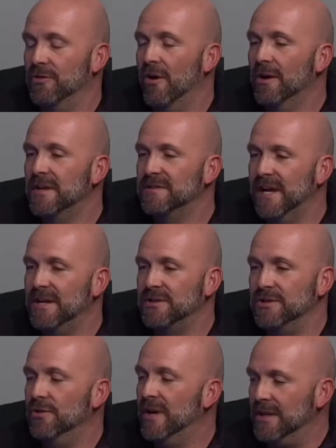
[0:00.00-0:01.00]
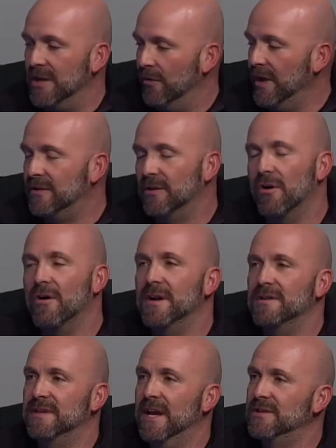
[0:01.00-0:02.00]
organization, you can donate to the
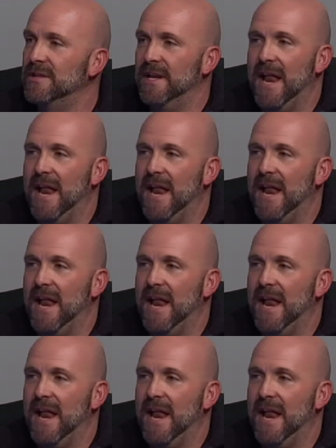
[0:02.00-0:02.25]
organization,